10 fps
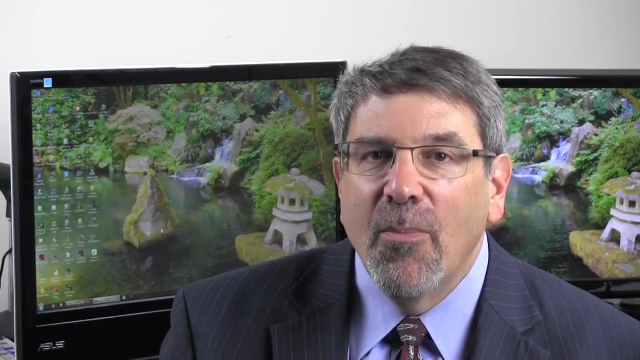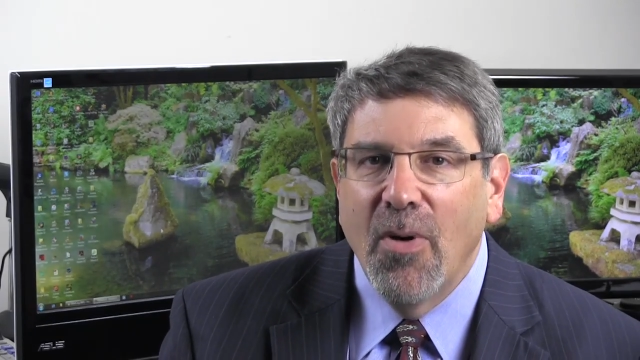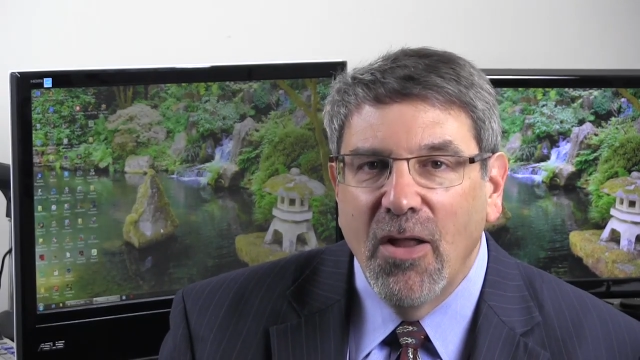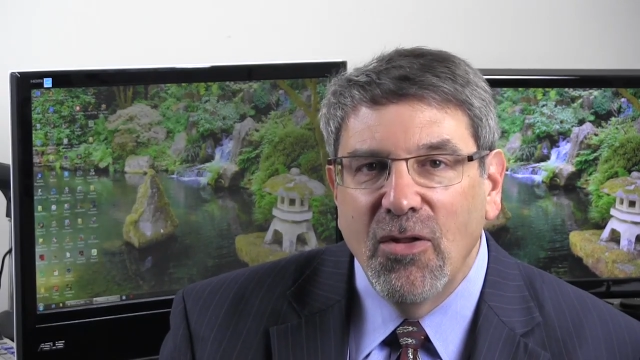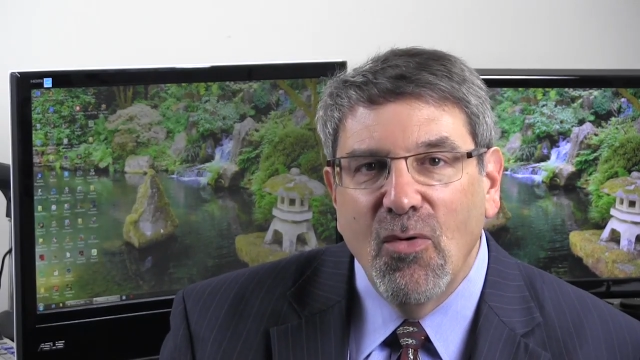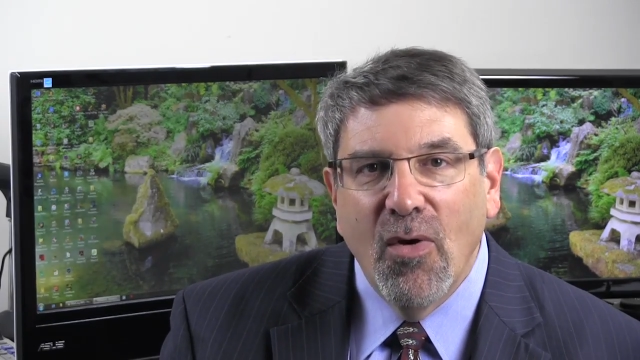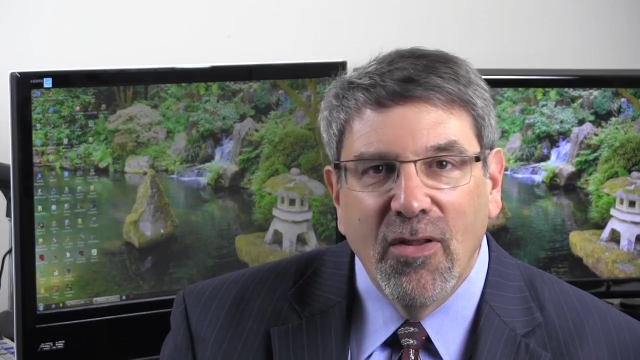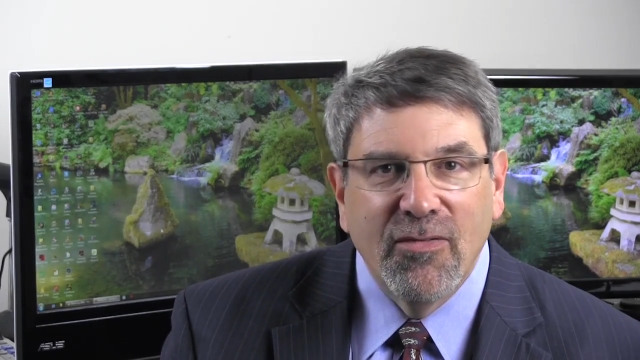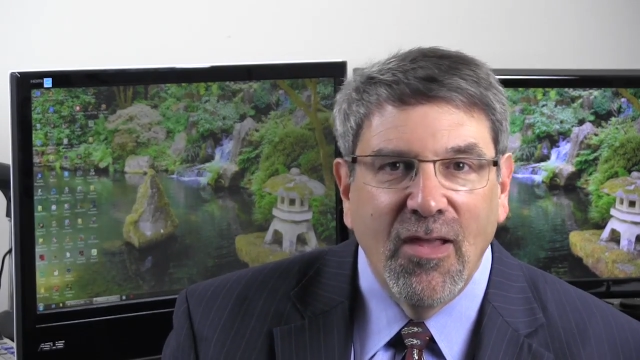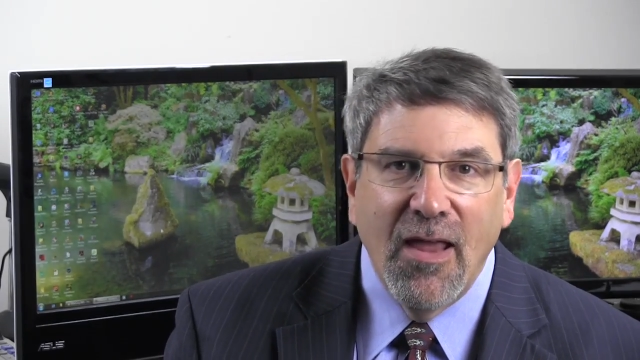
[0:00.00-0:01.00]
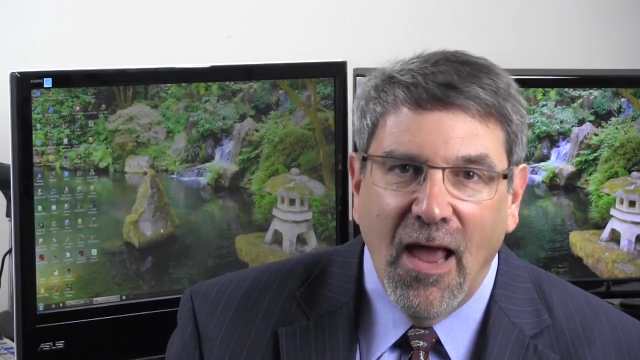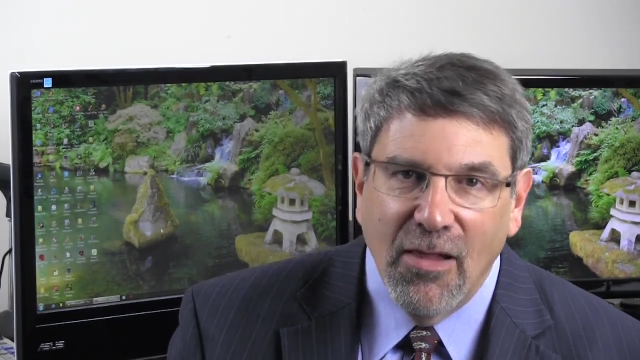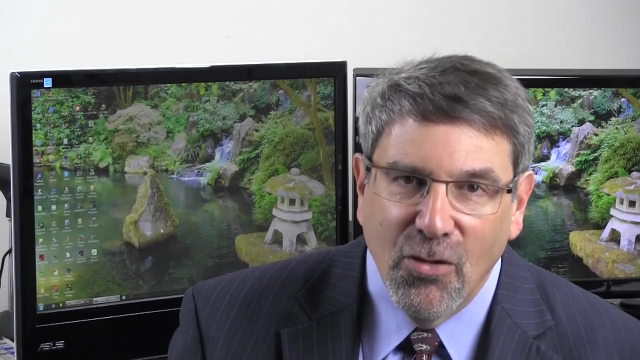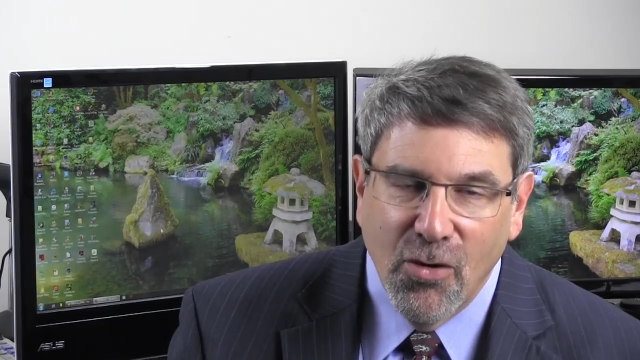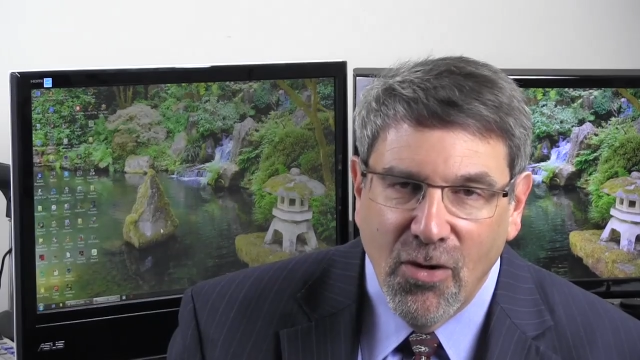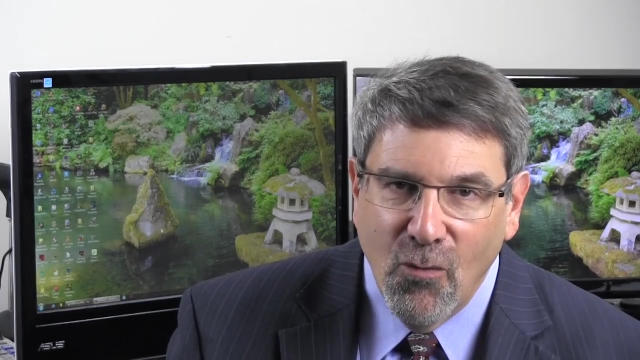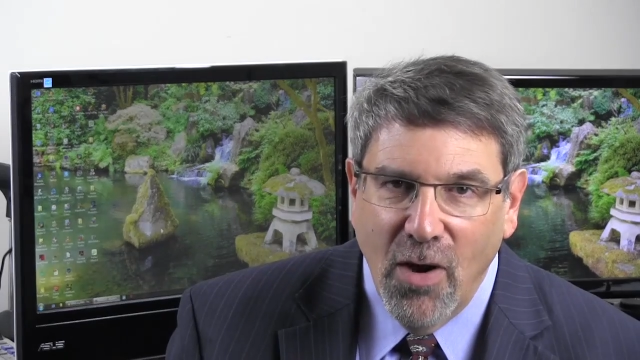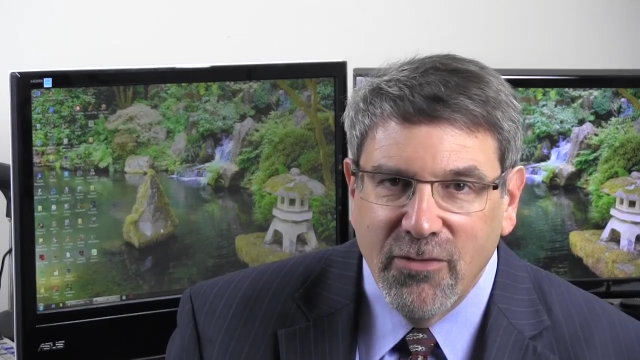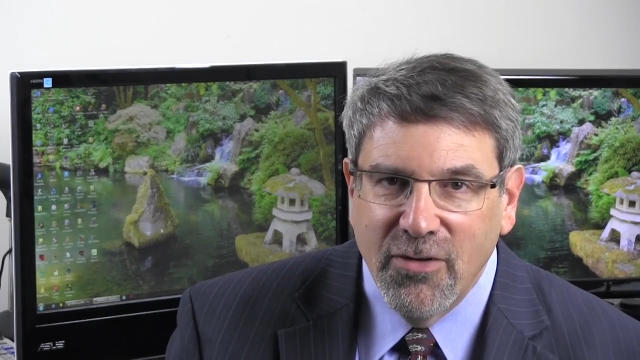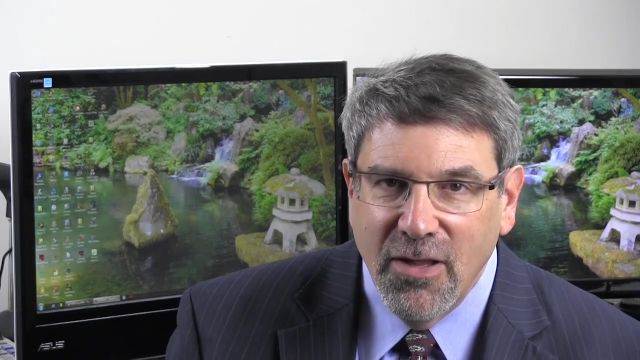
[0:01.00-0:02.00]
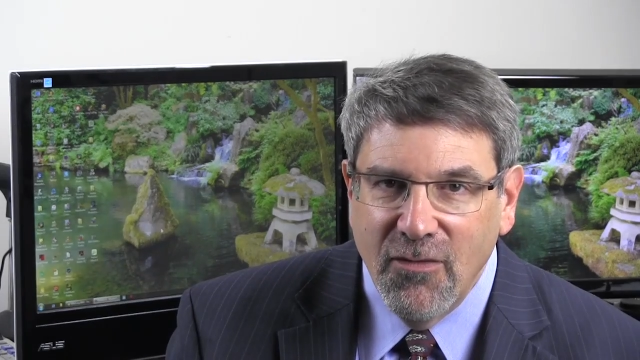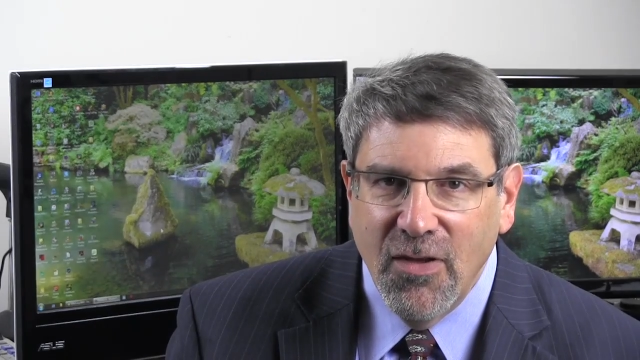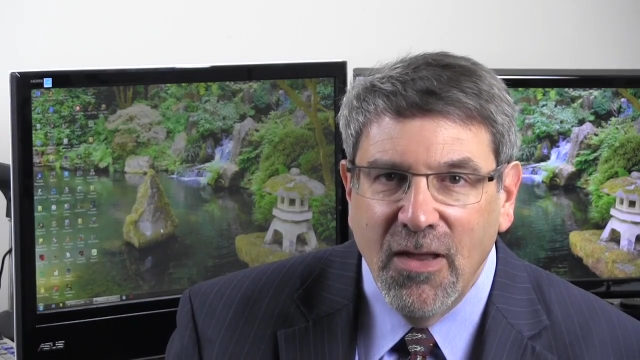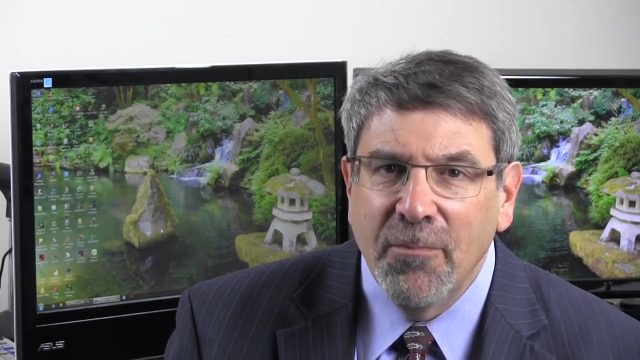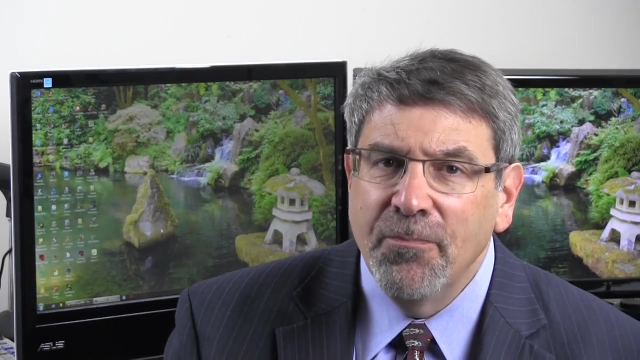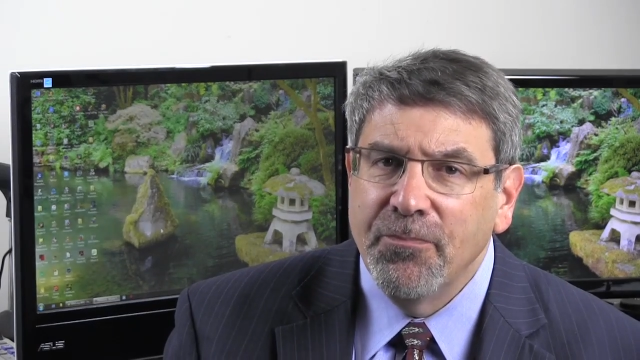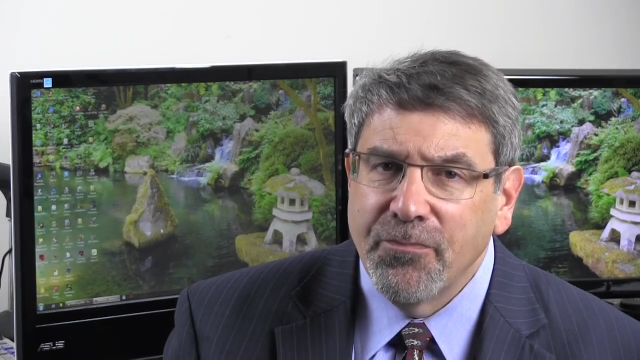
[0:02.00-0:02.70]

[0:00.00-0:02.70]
but you want to say watch TV